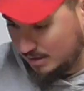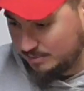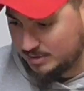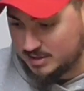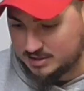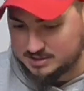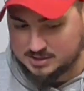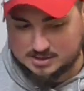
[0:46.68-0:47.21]

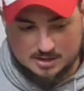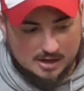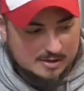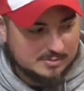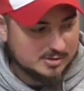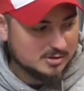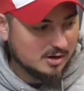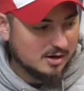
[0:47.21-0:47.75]
because this
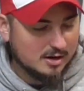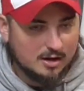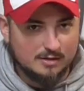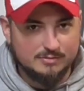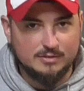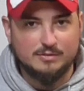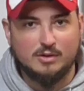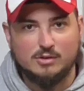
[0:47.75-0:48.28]
came straight
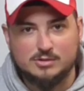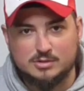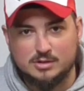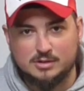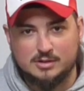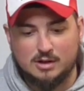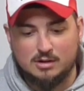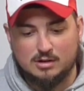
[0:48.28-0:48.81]
off of
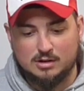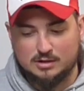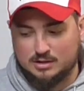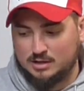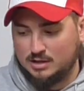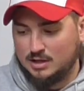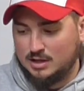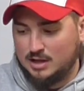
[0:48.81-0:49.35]
Archery Talk.
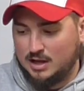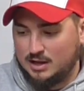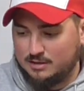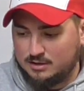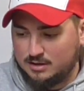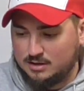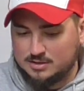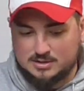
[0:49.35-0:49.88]

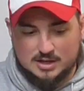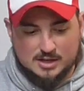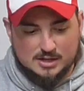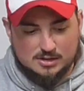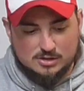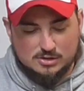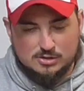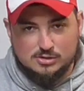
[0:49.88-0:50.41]
There's a
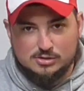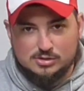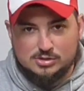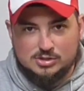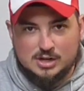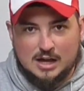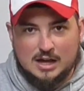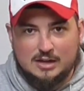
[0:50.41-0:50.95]

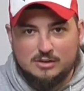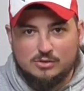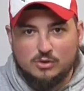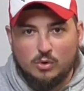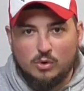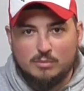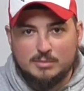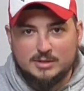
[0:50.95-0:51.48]

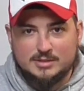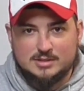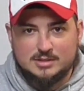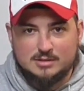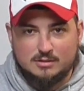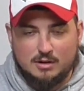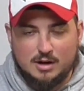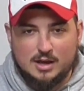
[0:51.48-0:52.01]

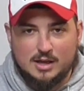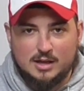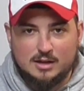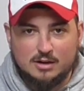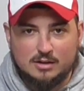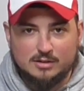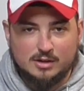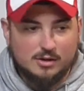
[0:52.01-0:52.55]
ginormous
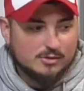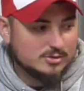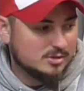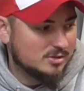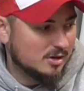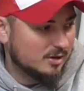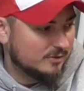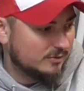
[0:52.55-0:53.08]
thread on the
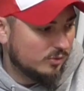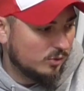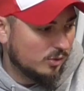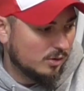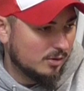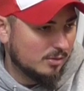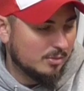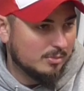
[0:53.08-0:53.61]
Archery Talk
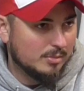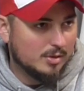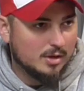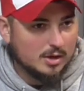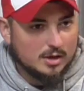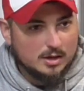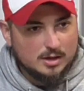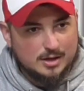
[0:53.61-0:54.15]
forum.
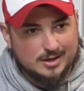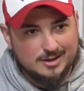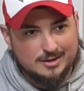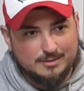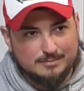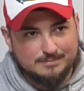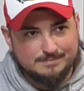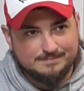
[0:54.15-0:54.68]

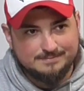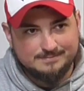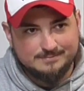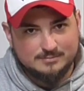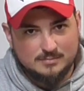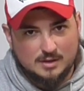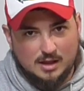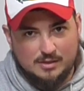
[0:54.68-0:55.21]
I
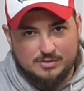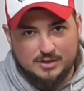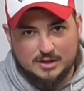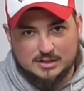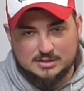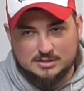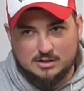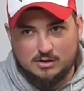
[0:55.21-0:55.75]

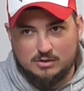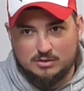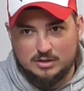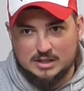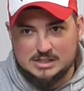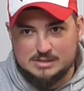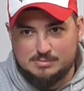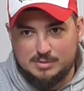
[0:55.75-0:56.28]
think it's called
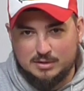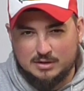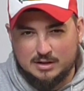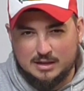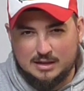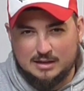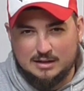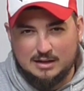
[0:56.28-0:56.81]
"Let's Build
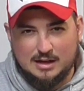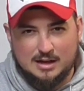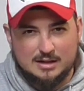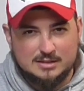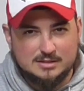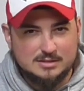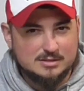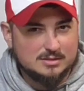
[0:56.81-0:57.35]
an
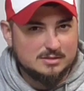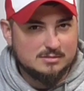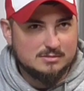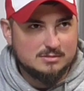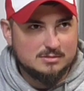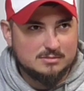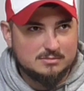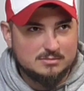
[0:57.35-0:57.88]
Inline
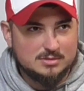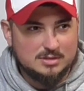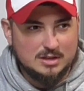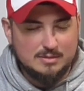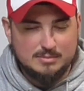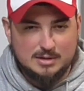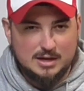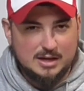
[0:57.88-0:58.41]

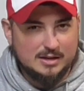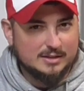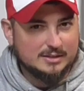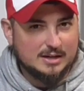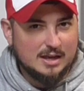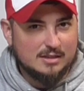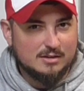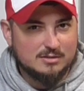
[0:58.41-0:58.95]
Slimline
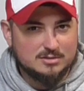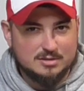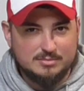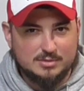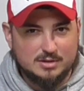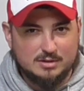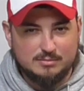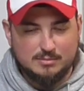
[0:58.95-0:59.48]
Together,"
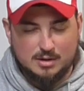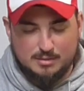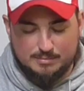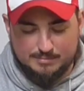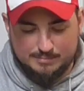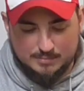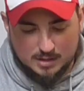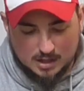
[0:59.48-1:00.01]
something
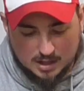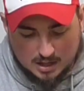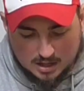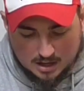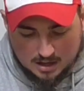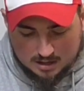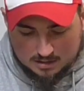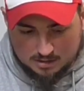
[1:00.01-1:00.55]

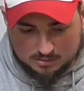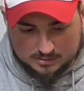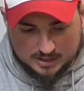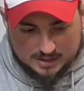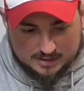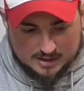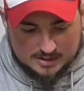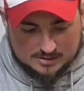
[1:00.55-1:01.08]
along
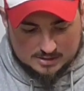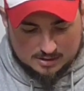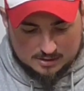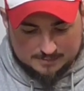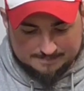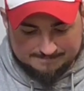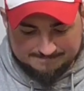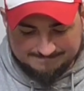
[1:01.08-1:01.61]
that
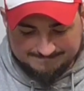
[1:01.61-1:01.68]
nature.